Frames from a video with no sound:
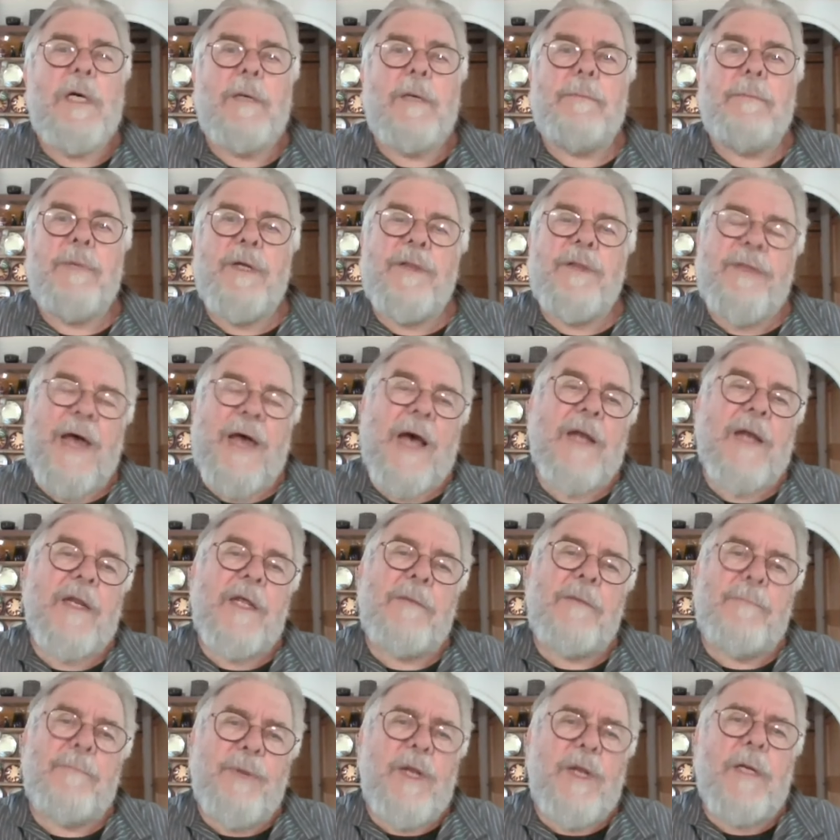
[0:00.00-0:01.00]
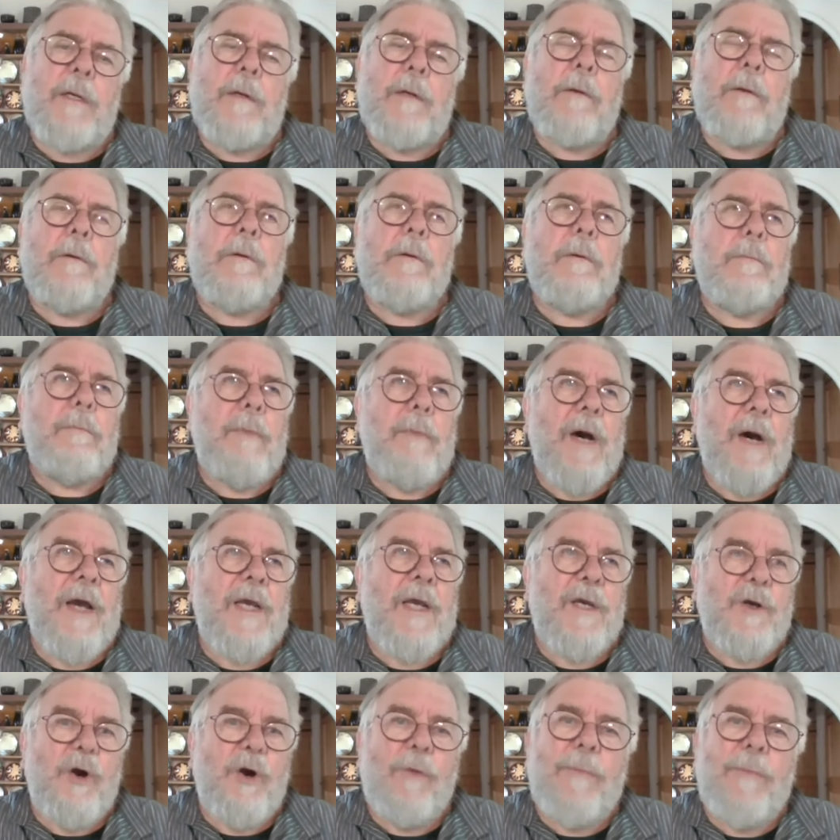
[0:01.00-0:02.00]
but that in Britain
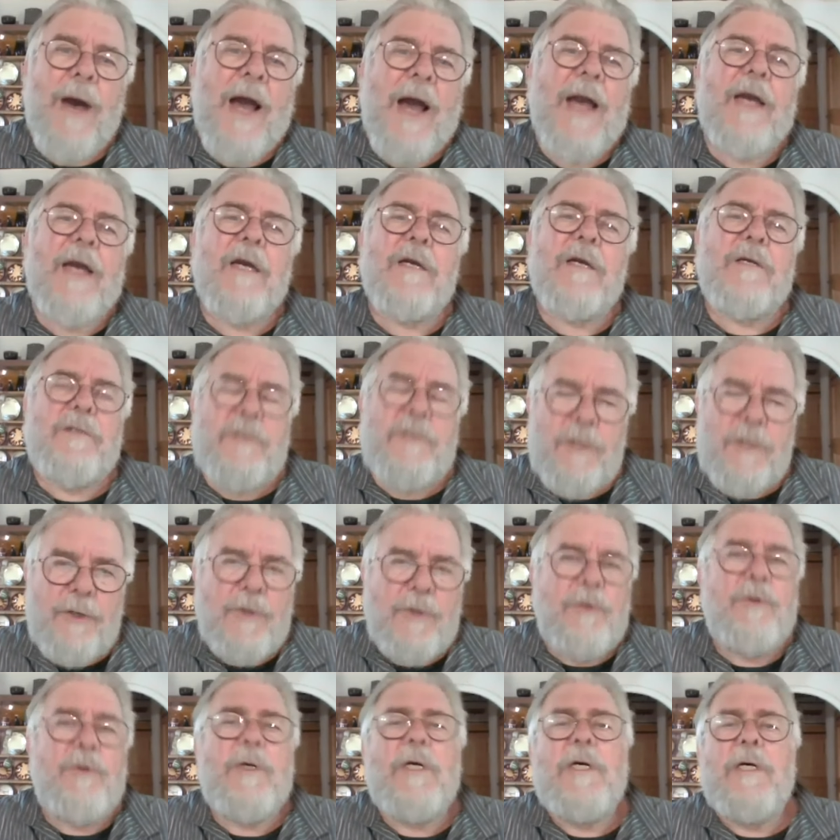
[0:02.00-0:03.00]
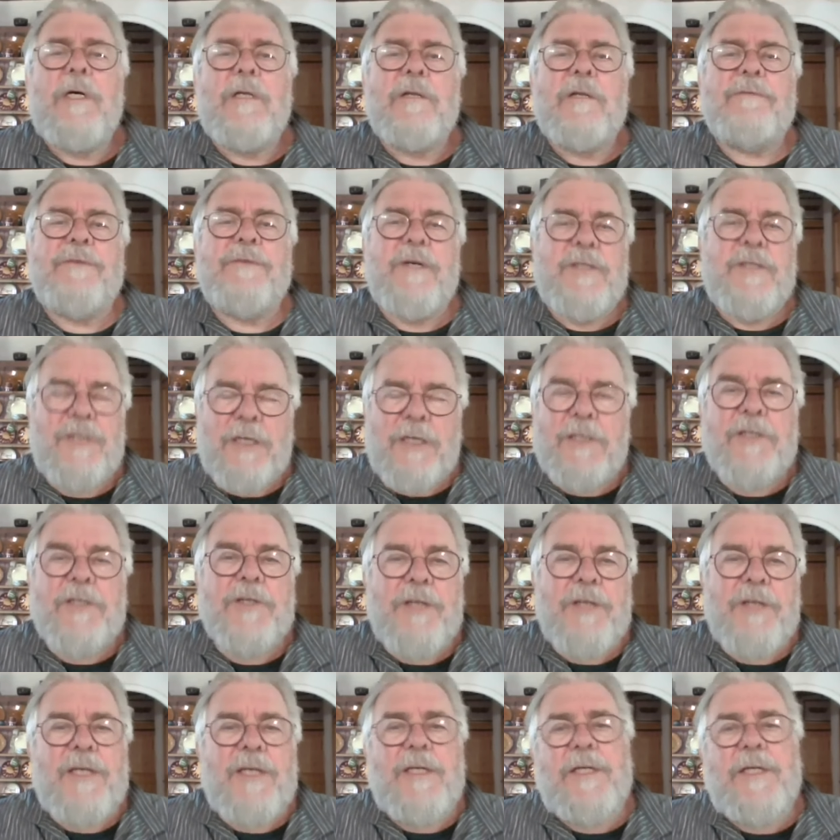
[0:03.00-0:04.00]
might go back to the 1st
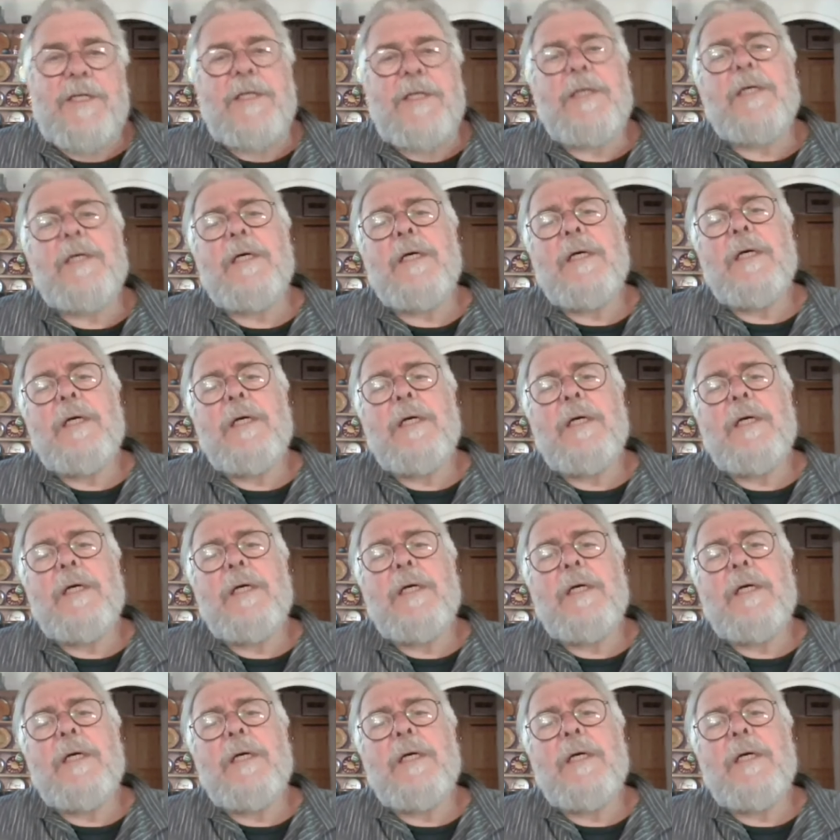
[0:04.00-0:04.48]
century AD.